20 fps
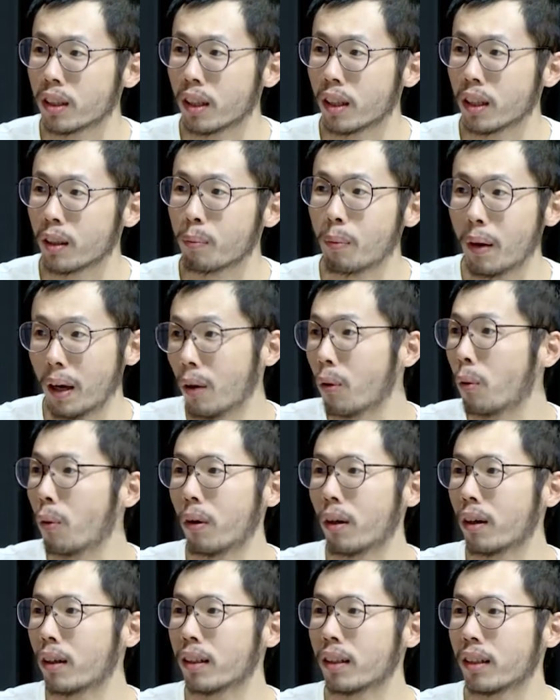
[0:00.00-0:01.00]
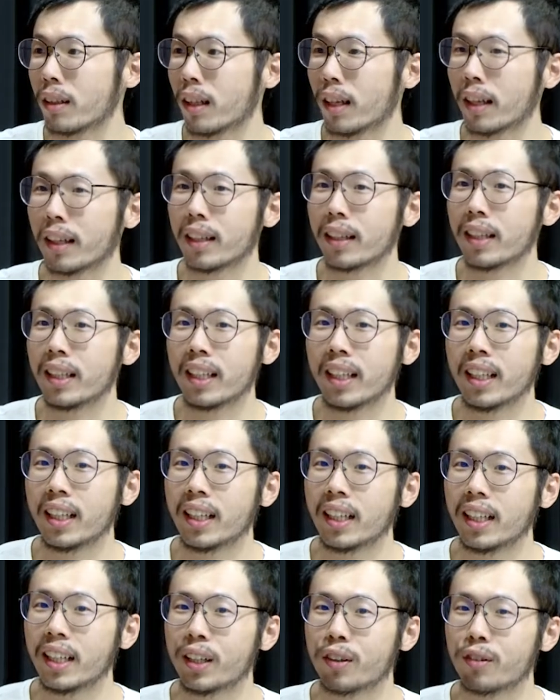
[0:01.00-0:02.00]
like power. And like
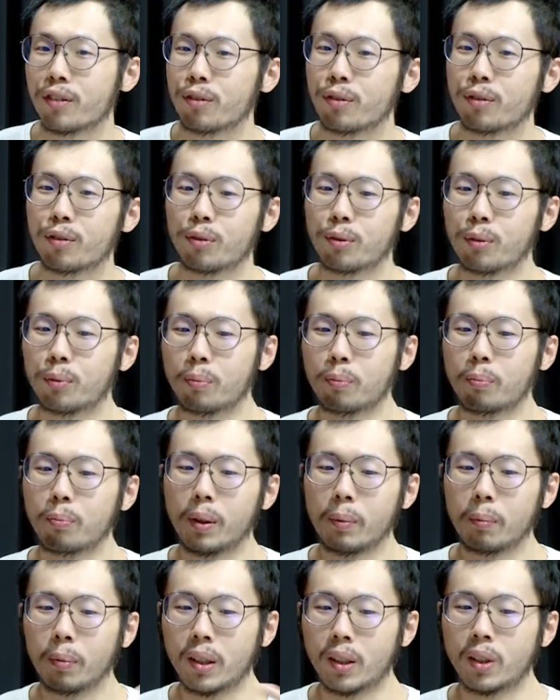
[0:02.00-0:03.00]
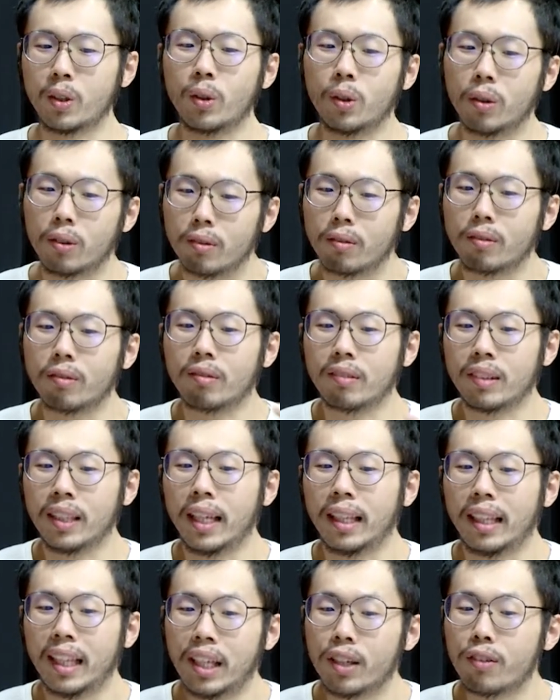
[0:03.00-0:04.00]
if people don't
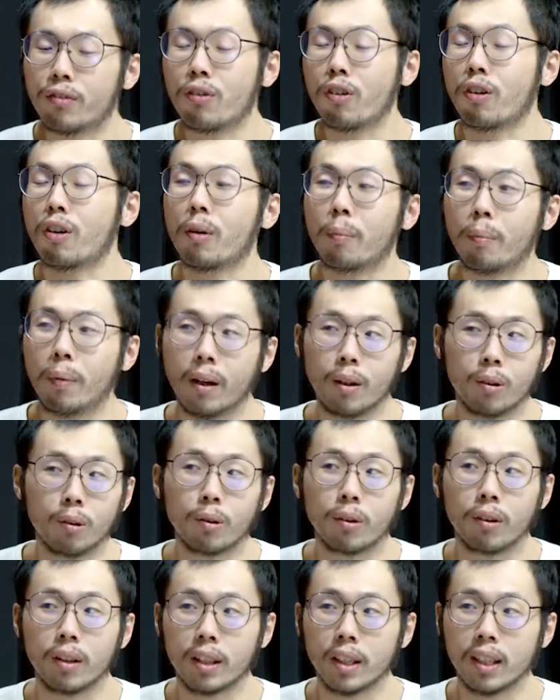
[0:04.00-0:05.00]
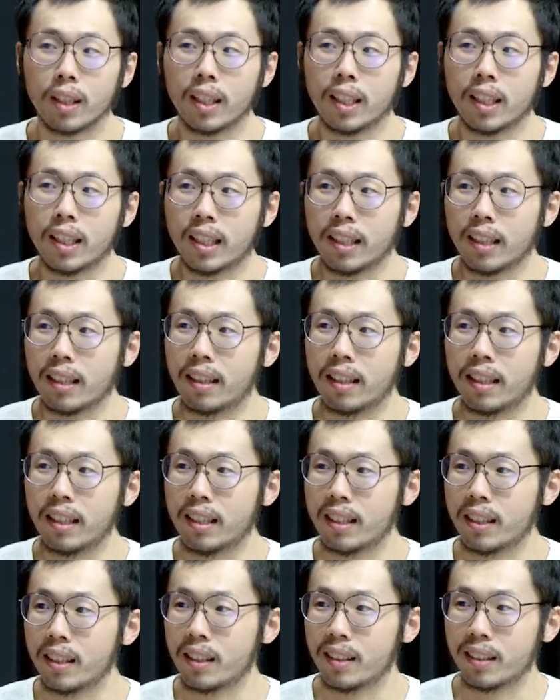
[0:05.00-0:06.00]
get informed about
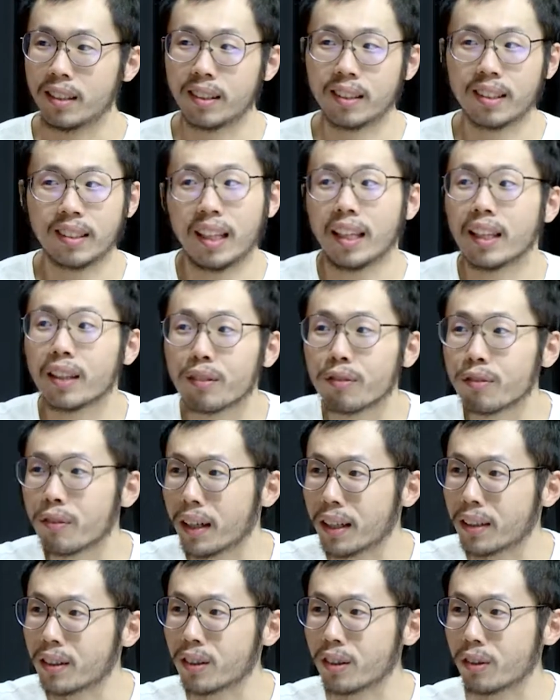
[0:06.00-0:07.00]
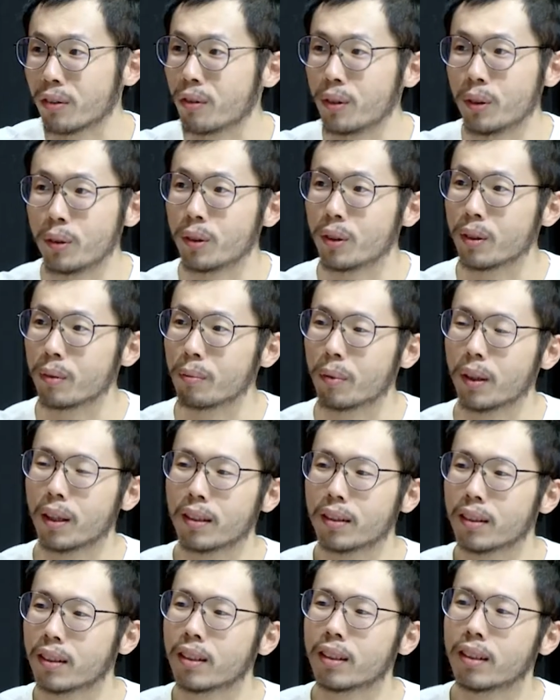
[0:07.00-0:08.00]
the side effects of using
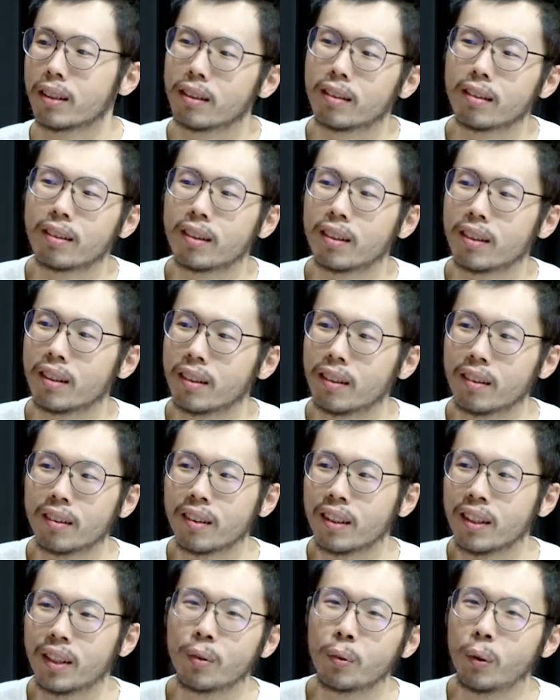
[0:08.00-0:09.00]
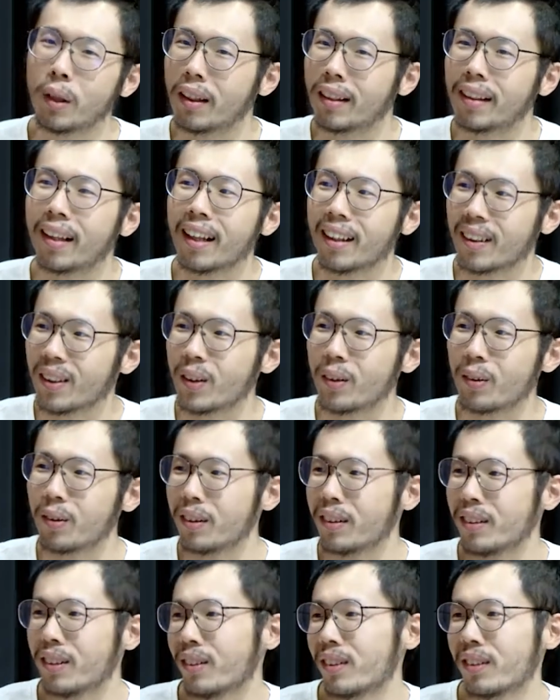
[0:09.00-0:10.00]
plastic, then they will not know,
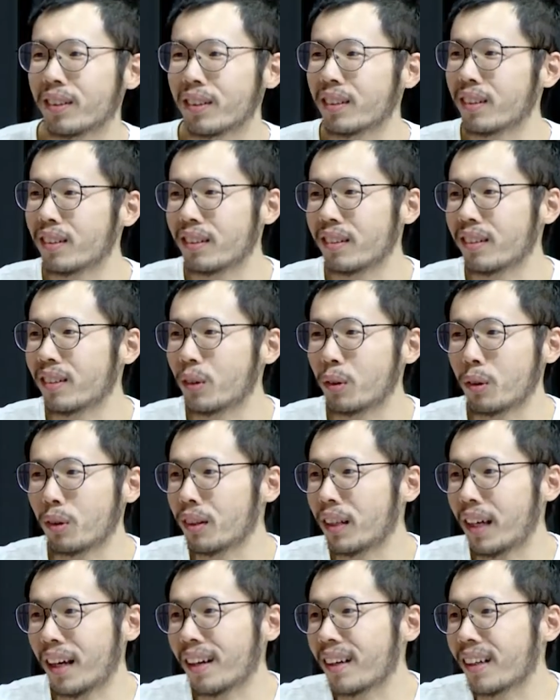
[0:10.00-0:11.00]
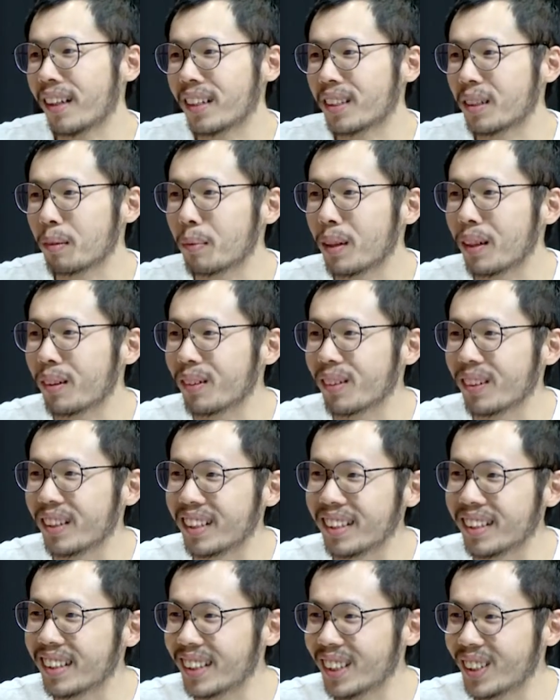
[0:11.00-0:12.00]
and just couldn't care less about
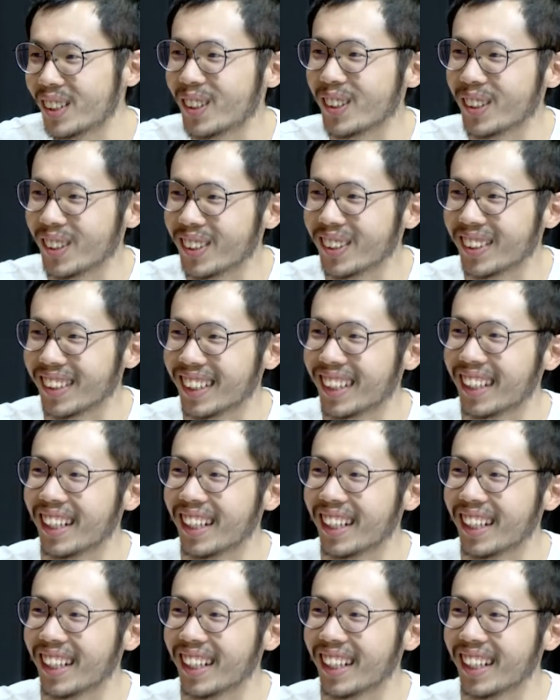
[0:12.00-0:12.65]
this issue. Yeah.